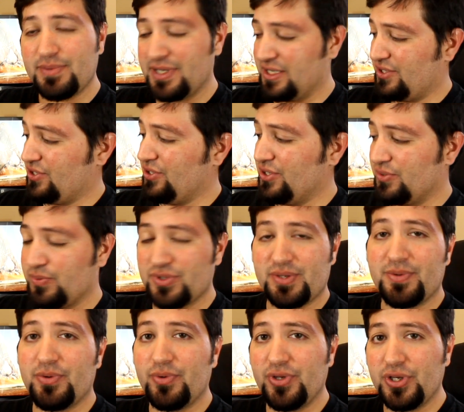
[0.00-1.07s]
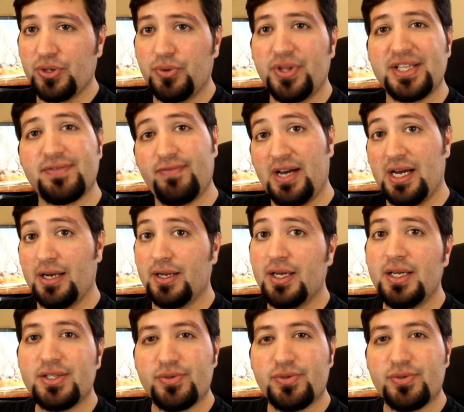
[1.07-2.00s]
because you just want something really cool, that's fine.